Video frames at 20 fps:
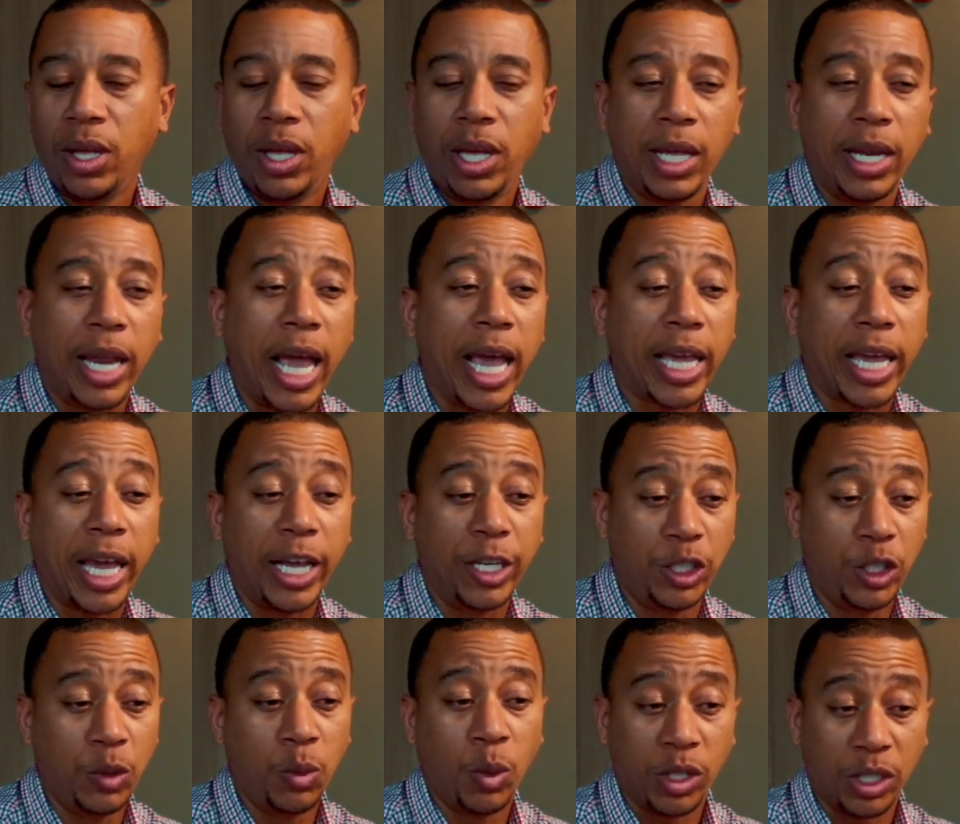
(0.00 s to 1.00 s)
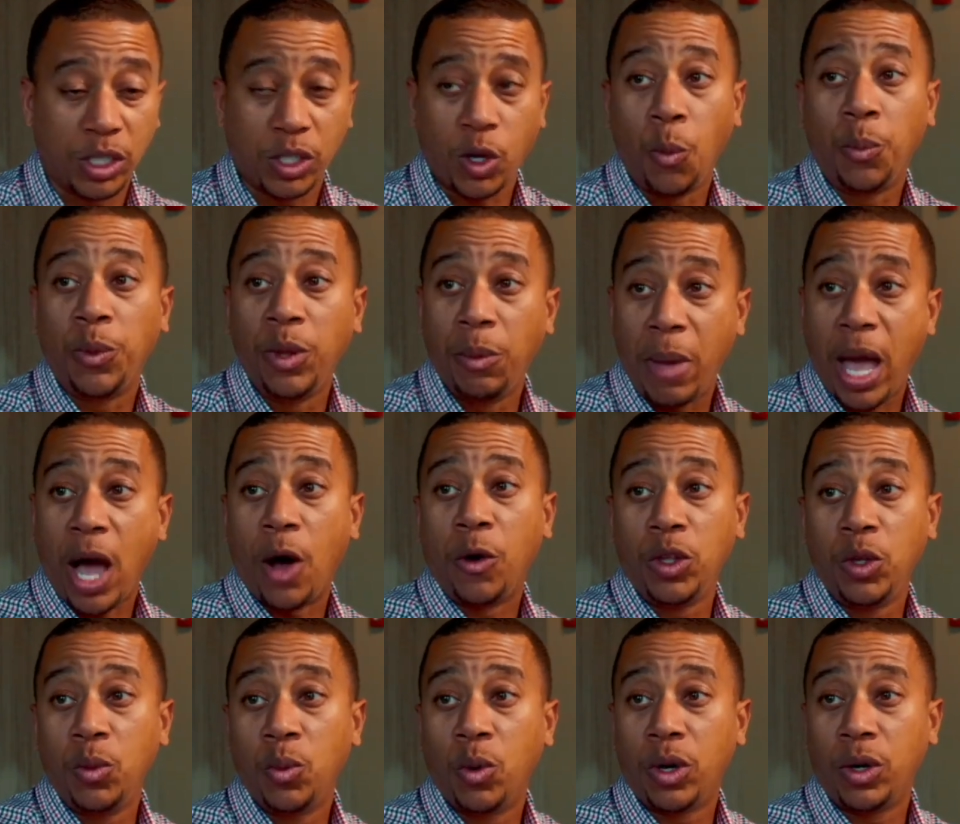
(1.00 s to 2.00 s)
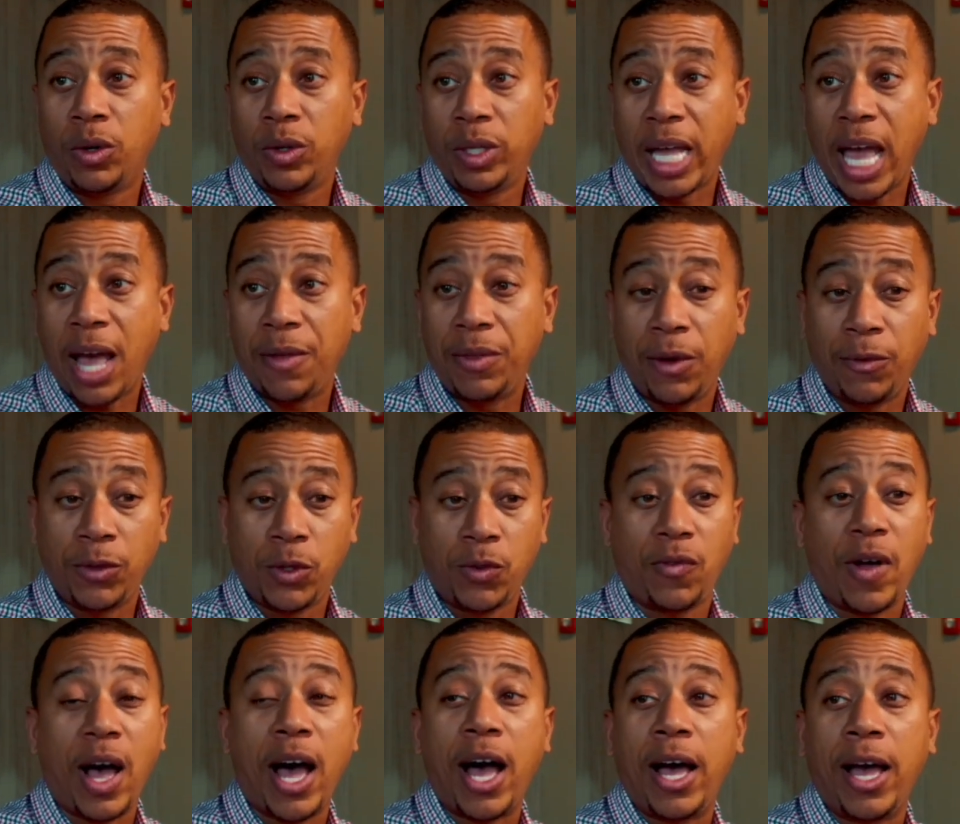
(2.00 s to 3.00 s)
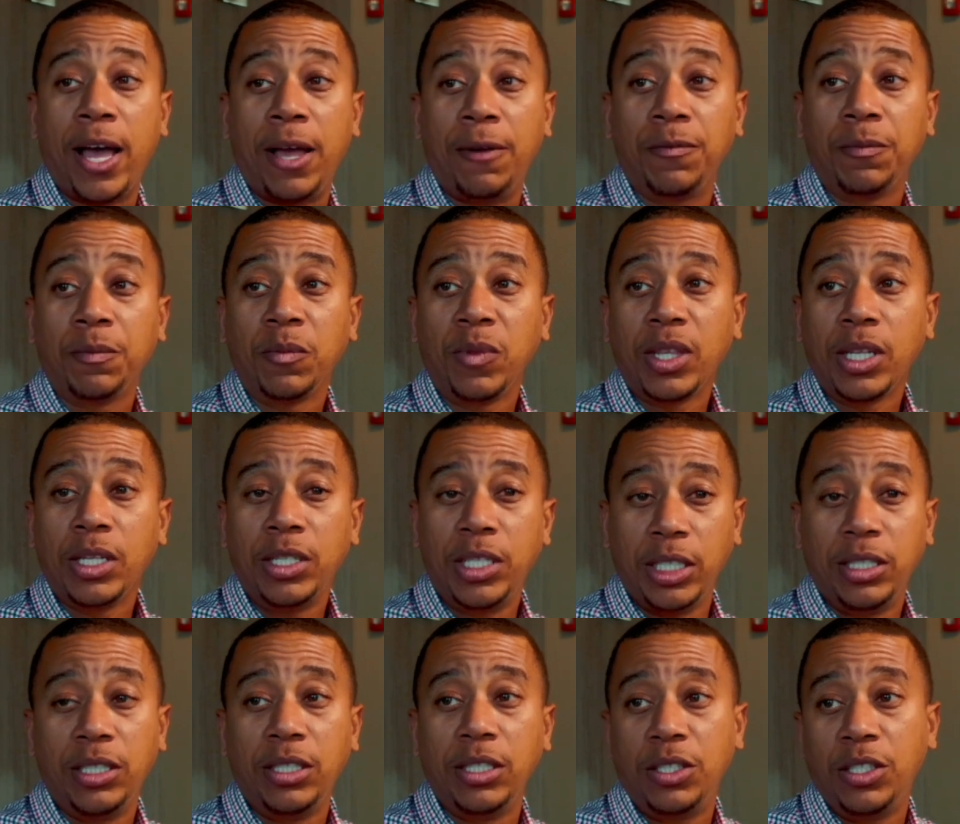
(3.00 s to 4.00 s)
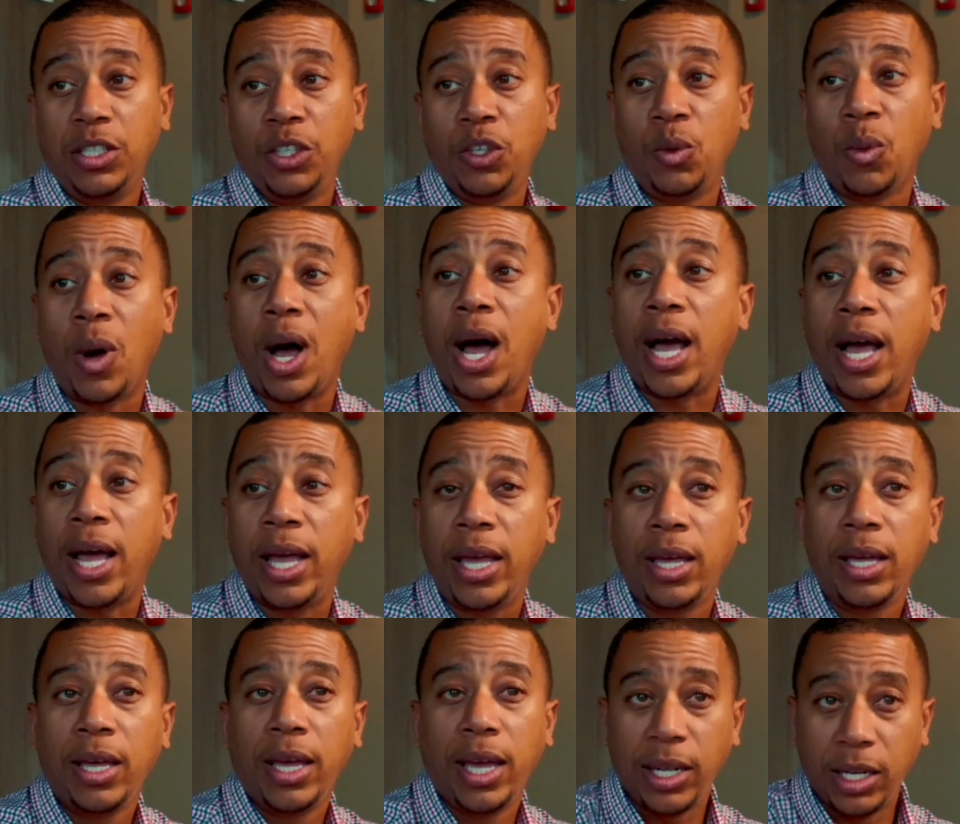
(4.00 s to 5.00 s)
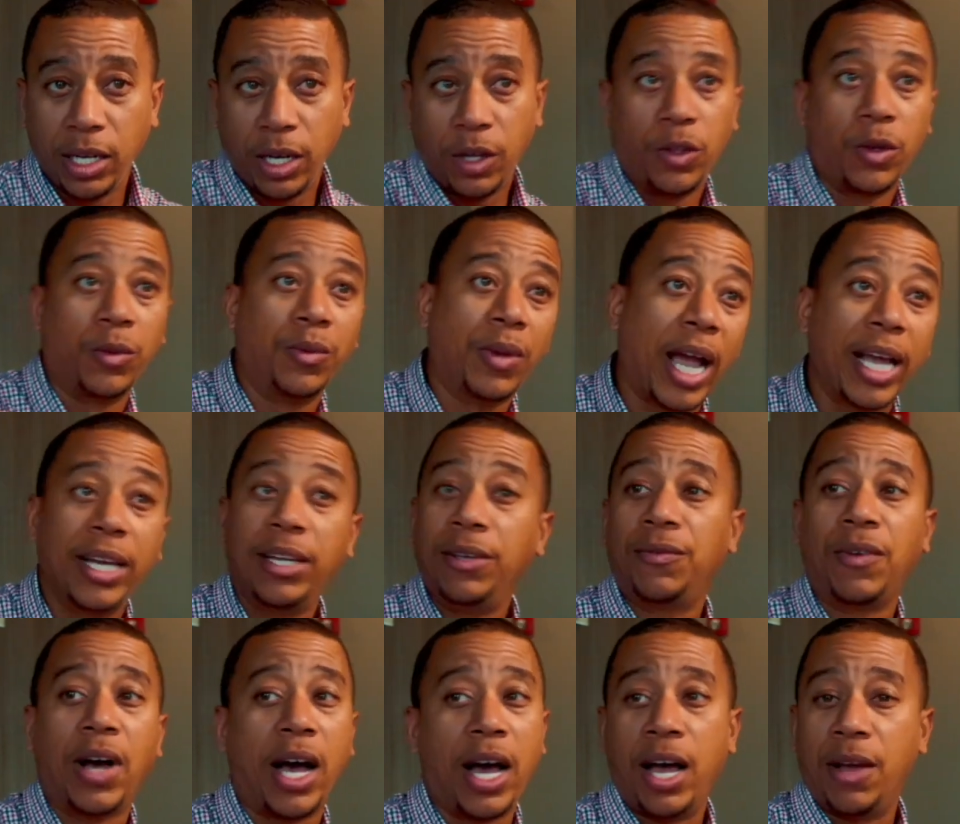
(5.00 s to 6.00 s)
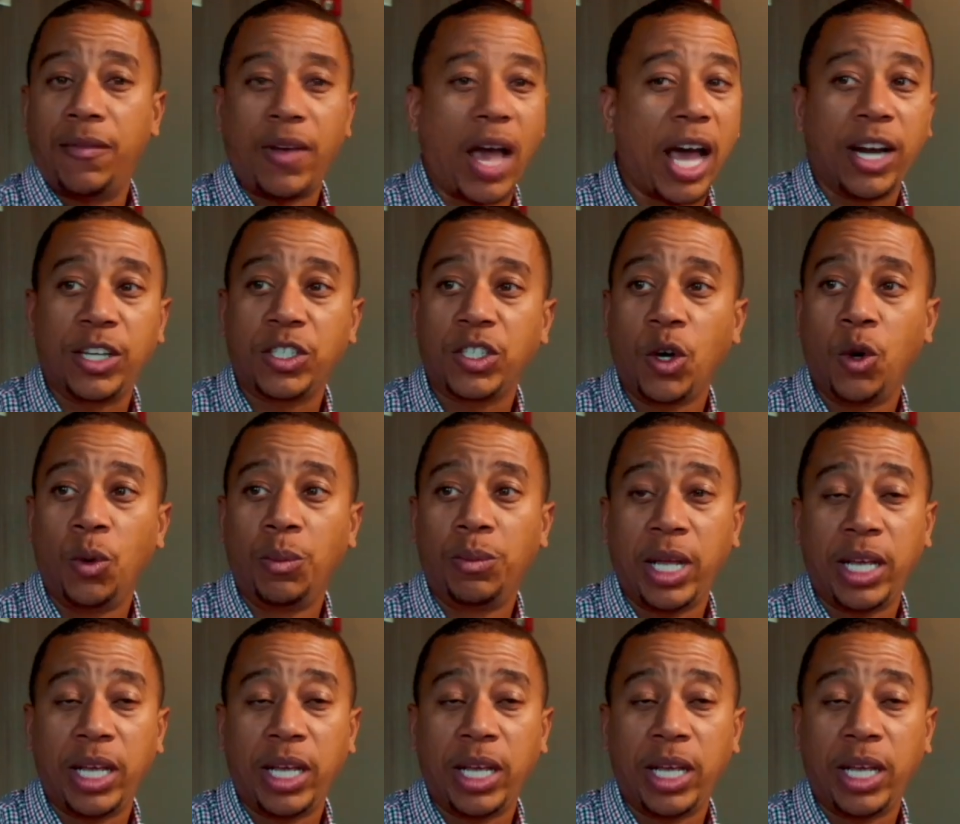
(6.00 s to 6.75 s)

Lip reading: In that case, you want to scope them out. You want to only have those 5 touching the CUI and the other 95 out of scope.